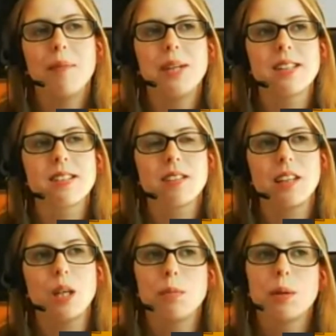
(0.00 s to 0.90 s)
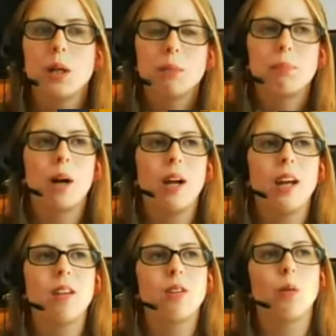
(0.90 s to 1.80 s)
I'll be asleep,
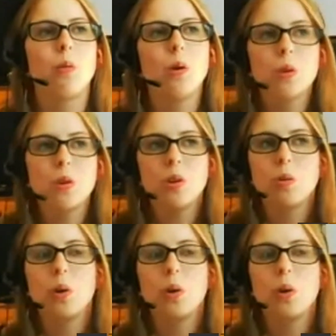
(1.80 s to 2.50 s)
but so we'll do.